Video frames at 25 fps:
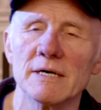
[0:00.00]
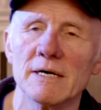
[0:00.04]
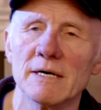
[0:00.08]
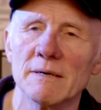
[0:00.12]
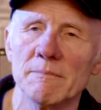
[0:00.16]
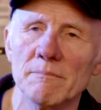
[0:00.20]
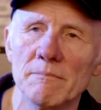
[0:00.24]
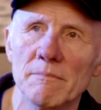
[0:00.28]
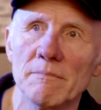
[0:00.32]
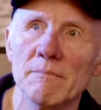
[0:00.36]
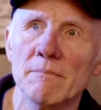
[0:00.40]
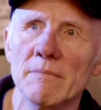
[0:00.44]

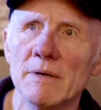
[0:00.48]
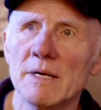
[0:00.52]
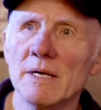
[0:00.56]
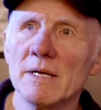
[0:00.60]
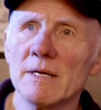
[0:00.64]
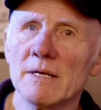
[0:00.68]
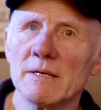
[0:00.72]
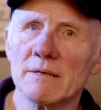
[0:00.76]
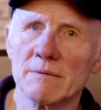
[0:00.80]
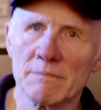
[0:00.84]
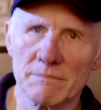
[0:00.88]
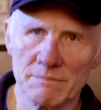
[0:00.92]

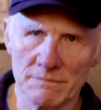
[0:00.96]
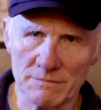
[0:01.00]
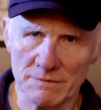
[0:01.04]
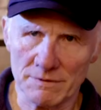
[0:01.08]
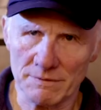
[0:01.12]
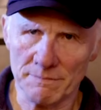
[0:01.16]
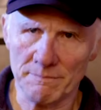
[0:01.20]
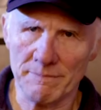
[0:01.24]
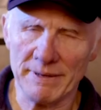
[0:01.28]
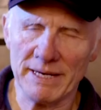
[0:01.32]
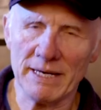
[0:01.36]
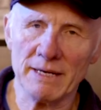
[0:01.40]

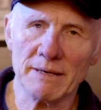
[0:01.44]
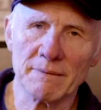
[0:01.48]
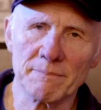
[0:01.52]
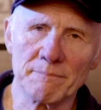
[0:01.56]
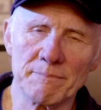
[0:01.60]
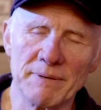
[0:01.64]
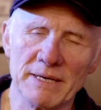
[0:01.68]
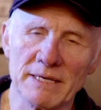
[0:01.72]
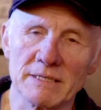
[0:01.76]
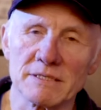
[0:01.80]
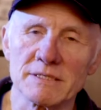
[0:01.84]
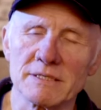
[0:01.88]
the big
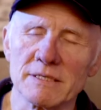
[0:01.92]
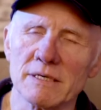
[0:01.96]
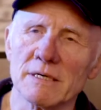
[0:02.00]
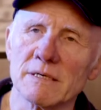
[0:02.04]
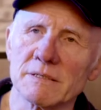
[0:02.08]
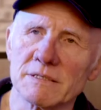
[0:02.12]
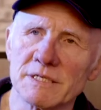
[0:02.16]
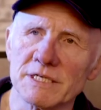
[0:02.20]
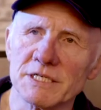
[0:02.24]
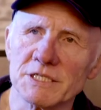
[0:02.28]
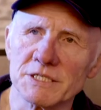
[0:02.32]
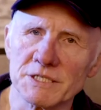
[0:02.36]

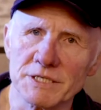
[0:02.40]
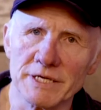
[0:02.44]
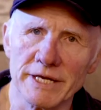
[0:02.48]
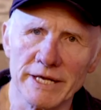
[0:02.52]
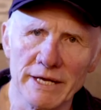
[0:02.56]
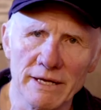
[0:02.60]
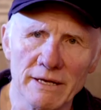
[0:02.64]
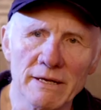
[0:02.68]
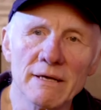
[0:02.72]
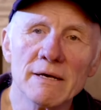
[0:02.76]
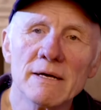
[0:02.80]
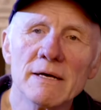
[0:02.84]
Pixar
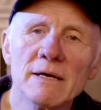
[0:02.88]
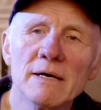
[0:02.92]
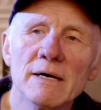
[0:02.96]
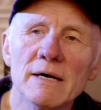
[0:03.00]
Disney